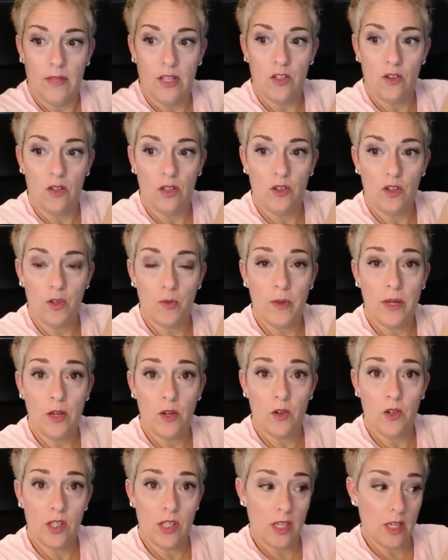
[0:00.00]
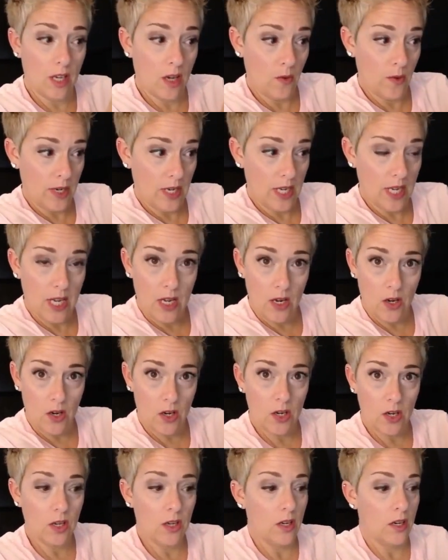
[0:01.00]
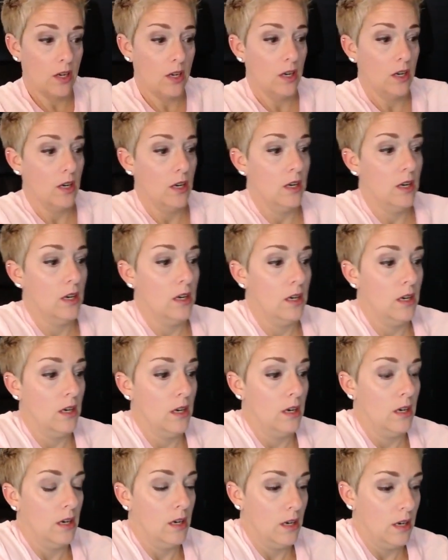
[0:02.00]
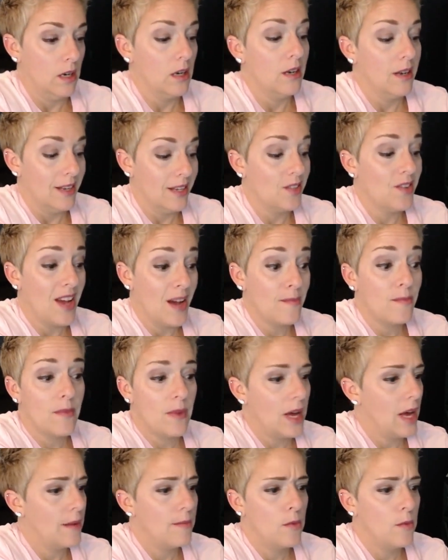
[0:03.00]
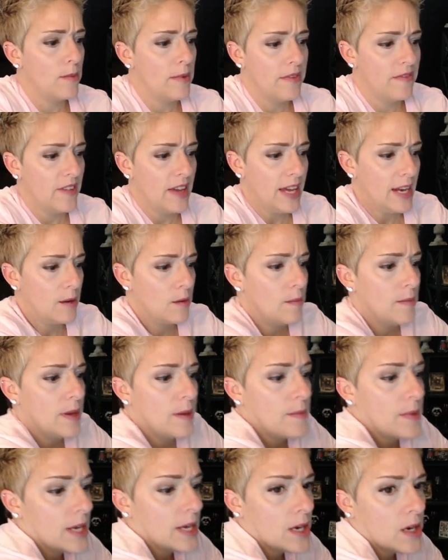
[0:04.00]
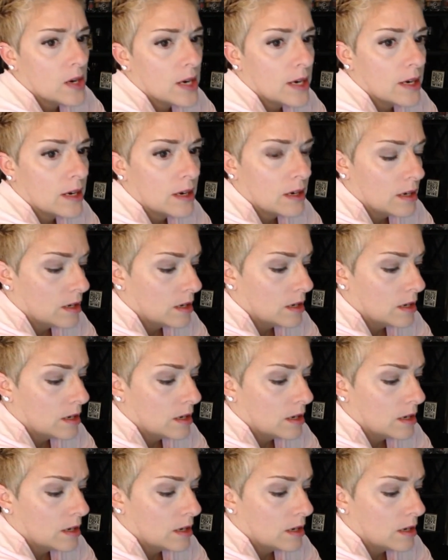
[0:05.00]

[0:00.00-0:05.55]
These are little speakers that go into here. So So I'm gonna be fine. I'm gonna be able to hear it.